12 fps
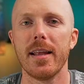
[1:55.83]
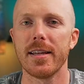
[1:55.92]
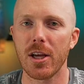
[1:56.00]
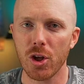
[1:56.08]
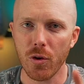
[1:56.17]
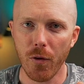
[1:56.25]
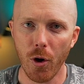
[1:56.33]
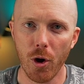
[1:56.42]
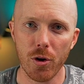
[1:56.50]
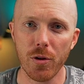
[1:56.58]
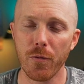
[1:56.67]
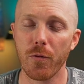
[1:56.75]
Now you've
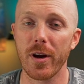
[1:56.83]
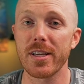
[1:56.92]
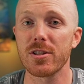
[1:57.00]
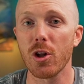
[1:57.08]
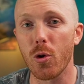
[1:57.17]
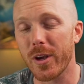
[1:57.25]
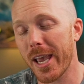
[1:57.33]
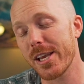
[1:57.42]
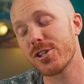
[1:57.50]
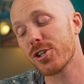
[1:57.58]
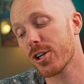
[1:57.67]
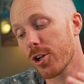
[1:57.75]
heard the phrase
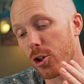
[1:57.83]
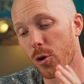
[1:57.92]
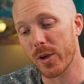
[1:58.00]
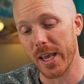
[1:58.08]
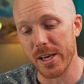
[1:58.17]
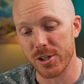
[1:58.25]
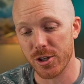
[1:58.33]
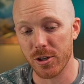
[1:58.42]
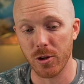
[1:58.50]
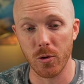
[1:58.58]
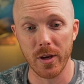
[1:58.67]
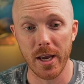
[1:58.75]
location, location,
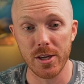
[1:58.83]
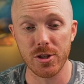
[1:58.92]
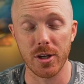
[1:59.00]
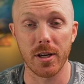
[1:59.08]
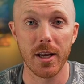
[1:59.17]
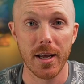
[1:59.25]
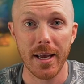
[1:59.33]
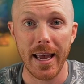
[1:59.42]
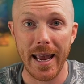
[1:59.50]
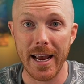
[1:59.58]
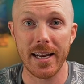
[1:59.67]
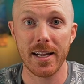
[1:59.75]
location,
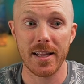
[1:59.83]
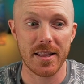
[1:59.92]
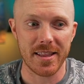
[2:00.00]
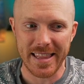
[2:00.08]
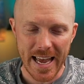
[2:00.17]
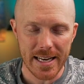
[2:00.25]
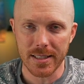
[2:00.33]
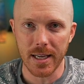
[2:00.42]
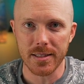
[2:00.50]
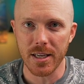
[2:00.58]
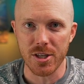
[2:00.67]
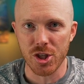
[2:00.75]
and that
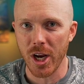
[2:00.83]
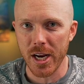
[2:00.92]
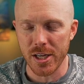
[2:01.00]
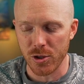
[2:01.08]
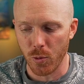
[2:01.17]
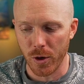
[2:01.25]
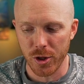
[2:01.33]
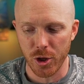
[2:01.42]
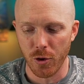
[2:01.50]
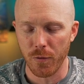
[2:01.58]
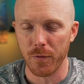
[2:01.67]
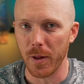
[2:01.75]
doesn't change whether
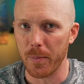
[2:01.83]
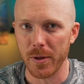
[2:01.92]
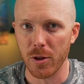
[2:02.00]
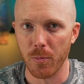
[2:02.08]
you're flipping the